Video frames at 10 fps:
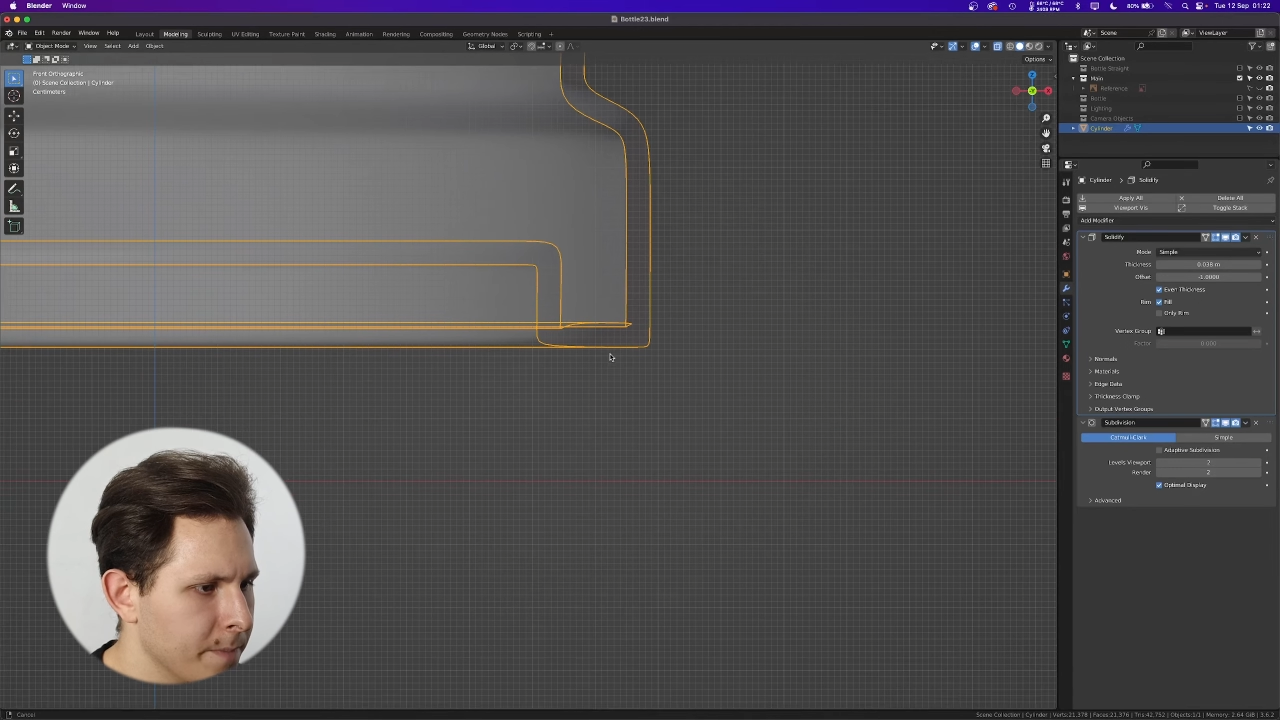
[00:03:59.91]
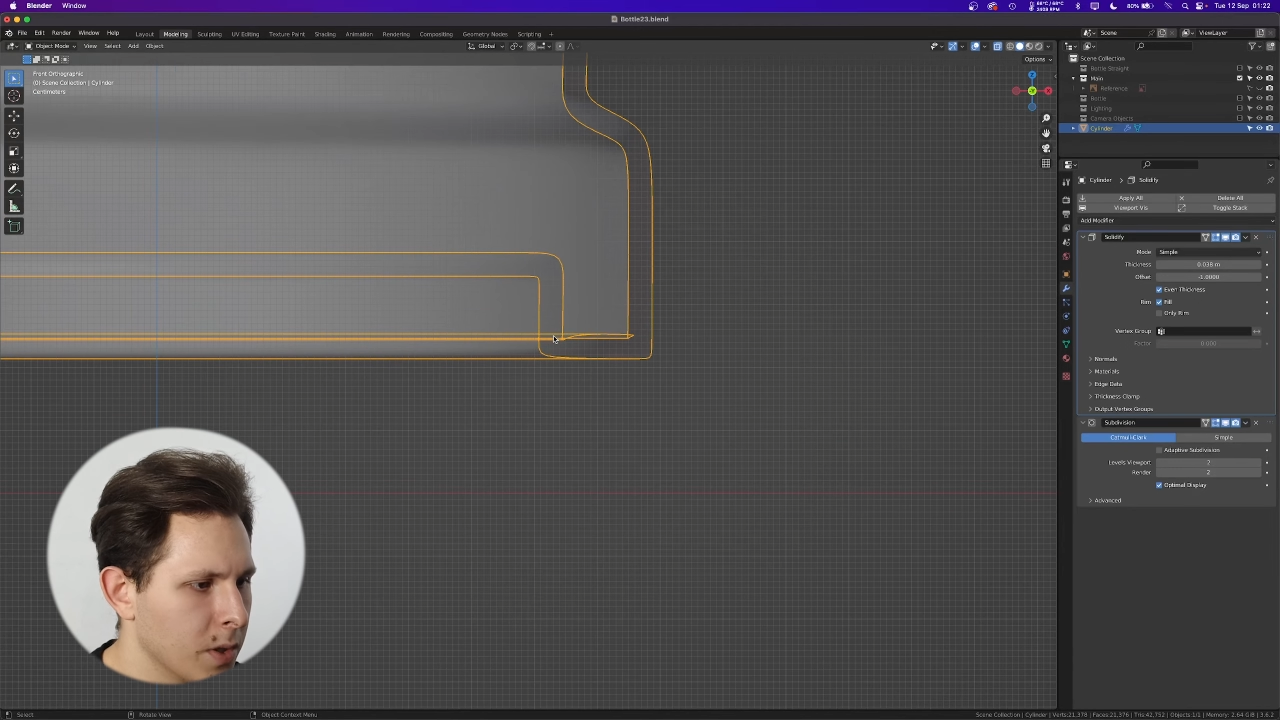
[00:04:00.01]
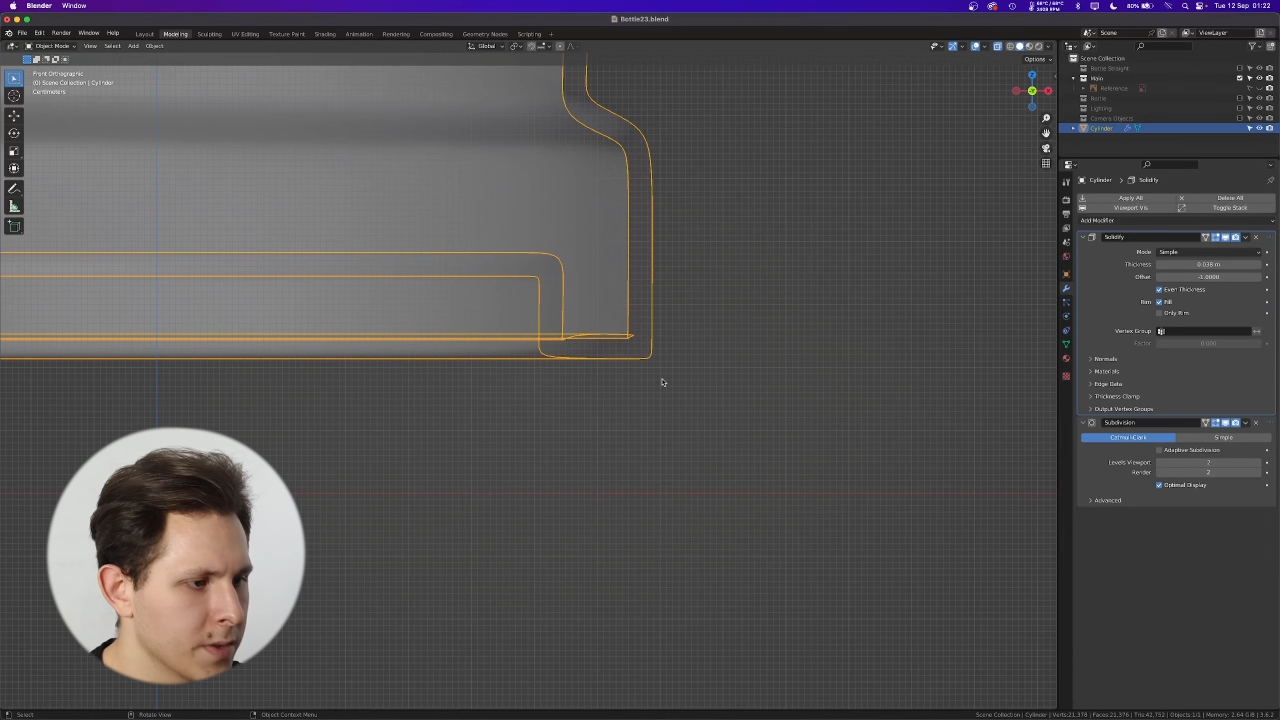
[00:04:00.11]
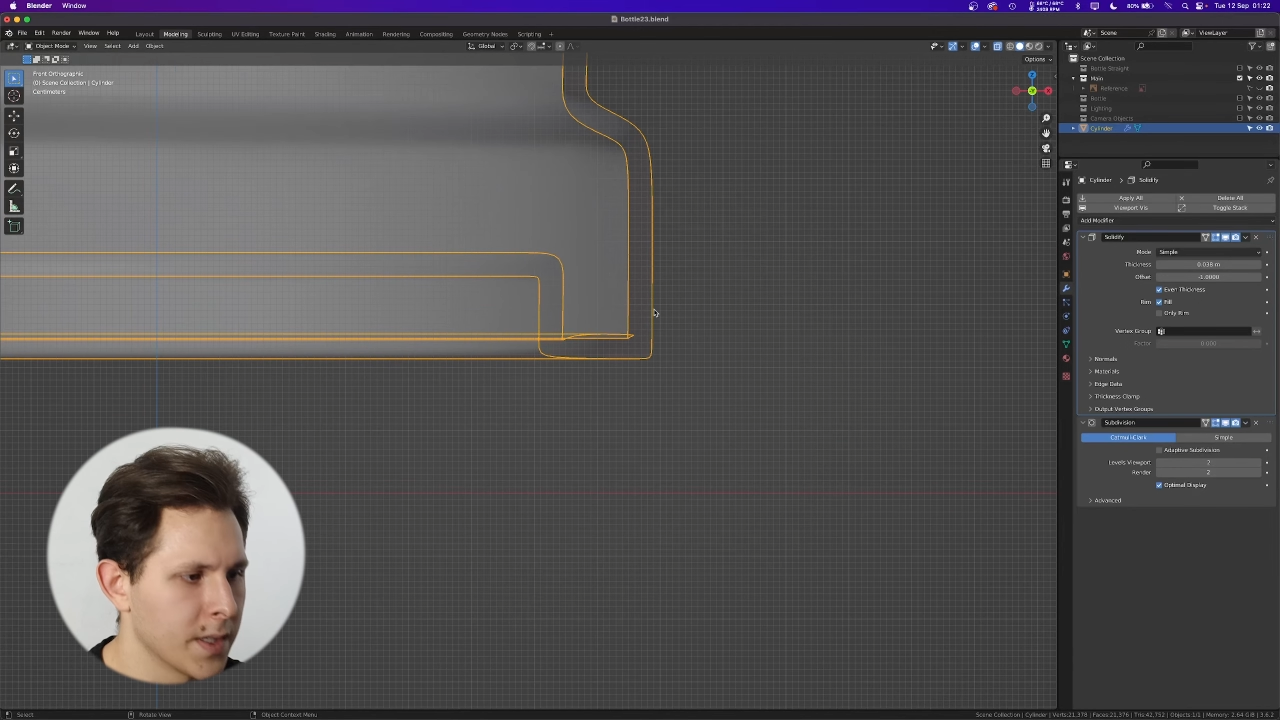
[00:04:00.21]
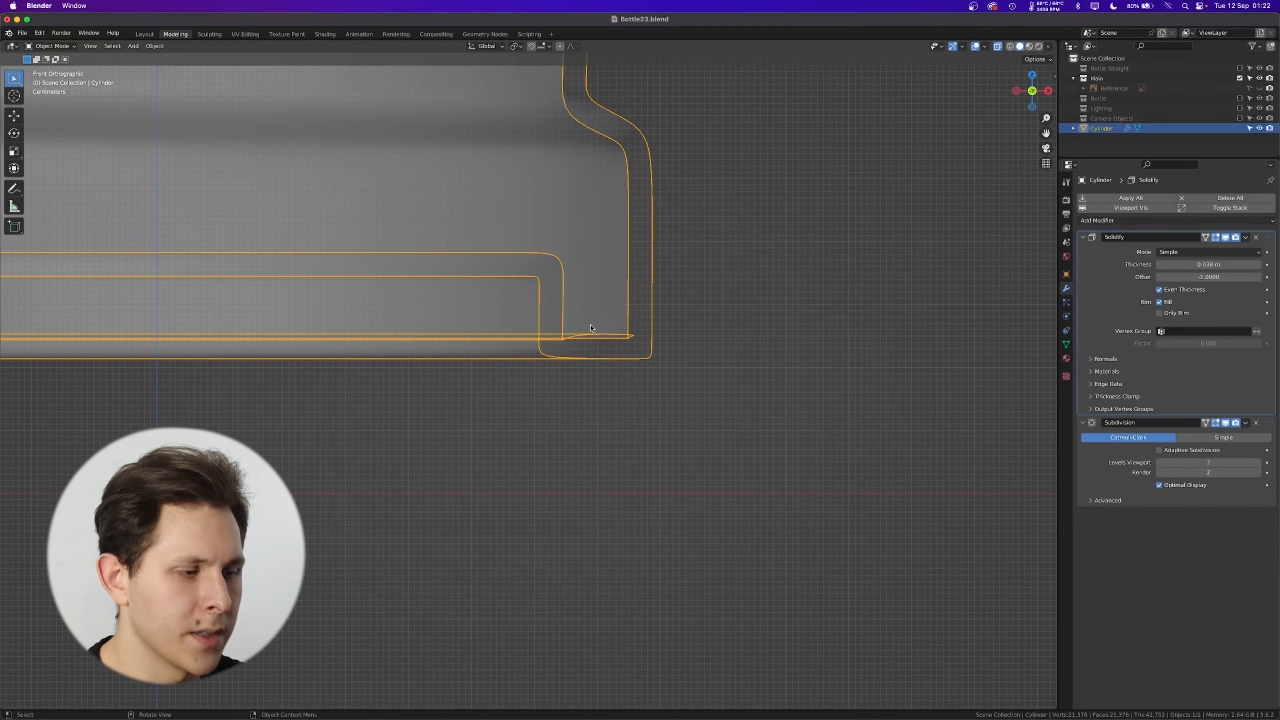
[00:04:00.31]

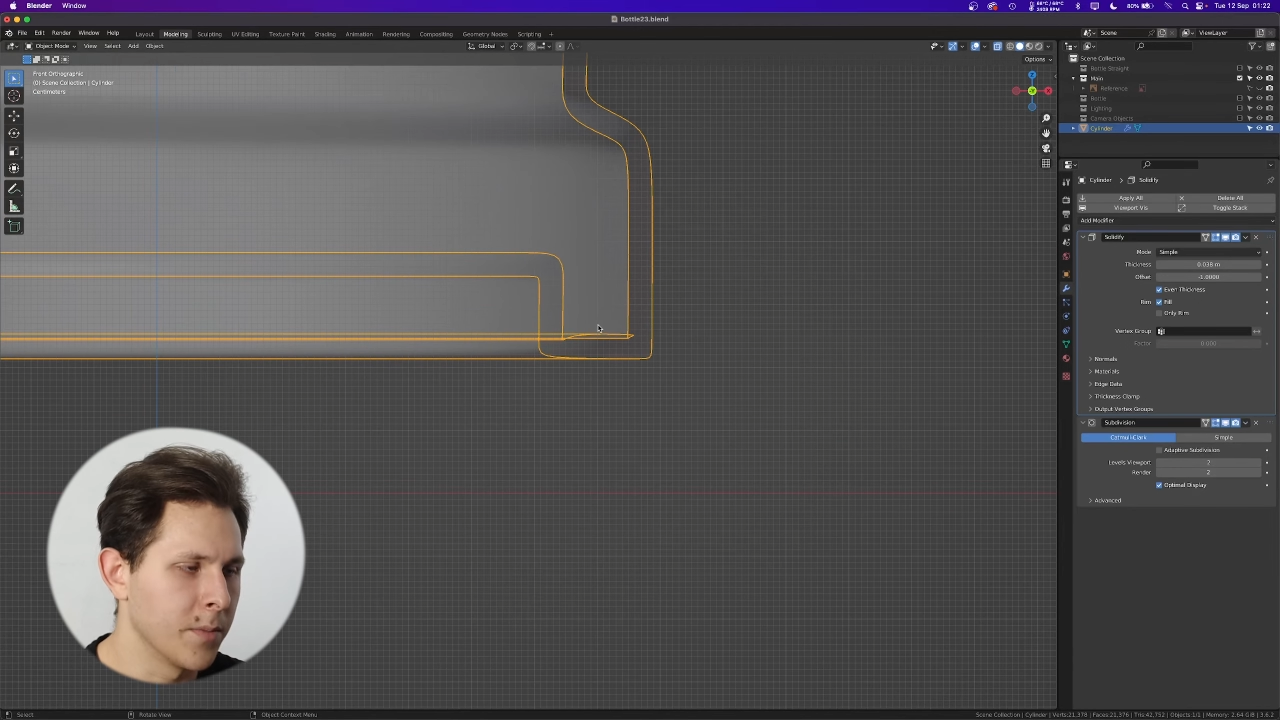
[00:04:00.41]
because at the